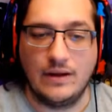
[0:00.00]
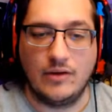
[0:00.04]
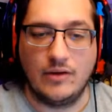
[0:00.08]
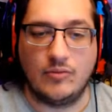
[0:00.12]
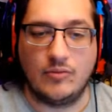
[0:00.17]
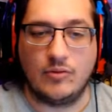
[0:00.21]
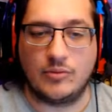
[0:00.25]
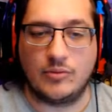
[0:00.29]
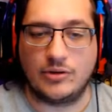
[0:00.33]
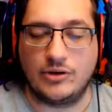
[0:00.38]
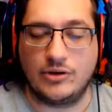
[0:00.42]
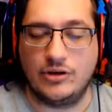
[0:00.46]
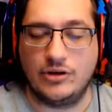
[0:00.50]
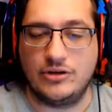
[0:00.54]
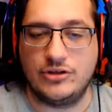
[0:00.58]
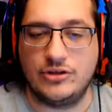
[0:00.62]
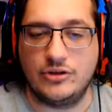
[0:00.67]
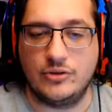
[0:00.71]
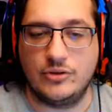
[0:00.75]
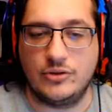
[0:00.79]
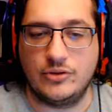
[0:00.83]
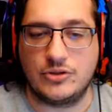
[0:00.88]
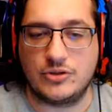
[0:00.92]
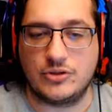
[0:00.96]
What we're going to
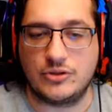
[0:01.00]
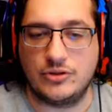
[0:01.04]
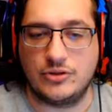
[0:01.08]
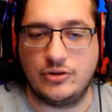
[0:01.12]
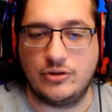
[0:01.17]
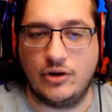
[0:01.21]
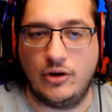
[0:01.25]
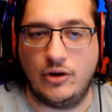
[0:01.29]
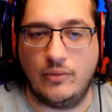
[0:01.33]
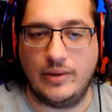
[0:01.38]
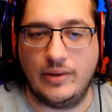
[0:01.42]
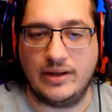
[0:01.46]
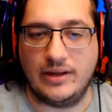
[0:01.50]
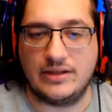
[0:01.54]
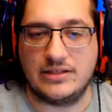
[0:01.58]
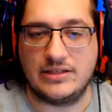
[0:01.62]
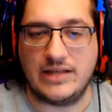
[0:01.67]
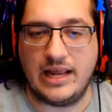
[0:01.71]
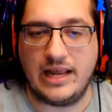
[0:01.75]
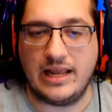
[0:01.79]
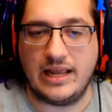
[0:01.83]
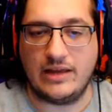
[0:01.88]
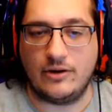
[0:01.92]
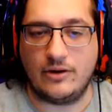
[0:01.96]
do is you know, we can
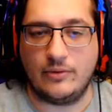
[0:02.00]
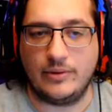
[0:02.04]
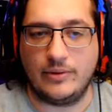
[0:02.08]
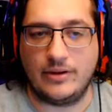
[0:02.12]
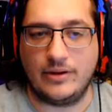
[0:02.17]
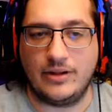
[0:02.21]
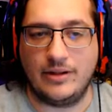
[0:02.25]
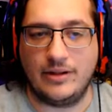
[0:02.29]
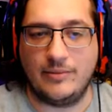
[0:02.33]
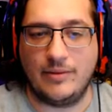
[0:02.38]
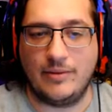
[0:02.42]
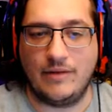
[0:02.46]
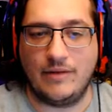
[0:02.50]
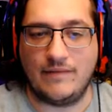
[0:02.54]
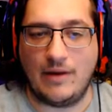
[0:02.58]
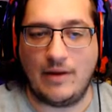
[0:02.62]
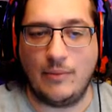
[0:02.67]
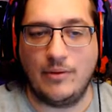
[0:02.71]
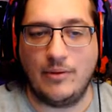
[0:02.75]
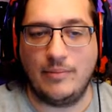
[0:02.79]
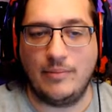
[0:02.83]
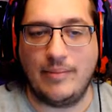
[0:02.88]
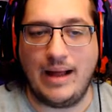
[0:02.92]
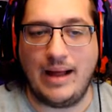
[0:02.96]
take it or we can leave it off. I
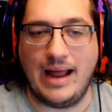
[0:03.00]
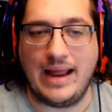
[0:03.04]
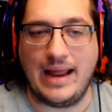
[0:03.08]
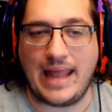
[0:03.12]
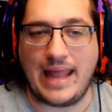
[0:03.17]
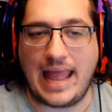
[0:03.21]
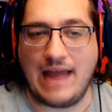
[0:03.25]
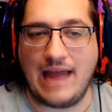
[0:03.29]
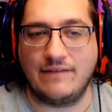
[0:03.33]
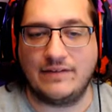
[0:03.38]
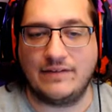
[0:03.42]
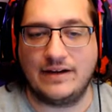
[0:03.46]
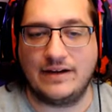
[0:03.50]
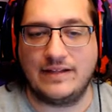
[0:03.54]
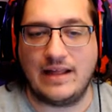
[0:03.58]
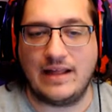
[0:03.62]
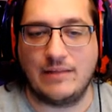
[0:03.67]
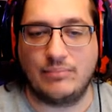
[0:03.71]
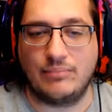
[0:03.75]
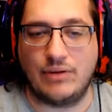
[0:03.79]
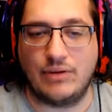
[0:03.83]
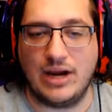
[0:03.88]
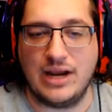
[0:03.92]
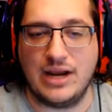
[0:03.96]
want to buy everything
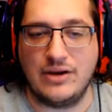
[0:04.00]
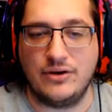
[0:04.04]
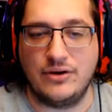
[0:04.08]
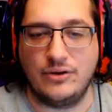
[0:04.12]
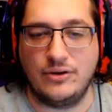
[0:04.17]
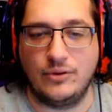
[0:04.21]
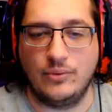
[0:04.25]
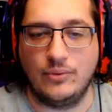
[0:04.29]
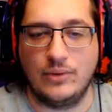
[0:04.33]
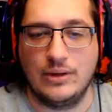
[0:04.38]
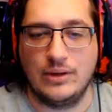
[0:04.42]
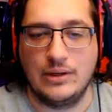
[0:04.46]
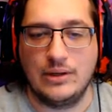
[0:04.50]
brand new.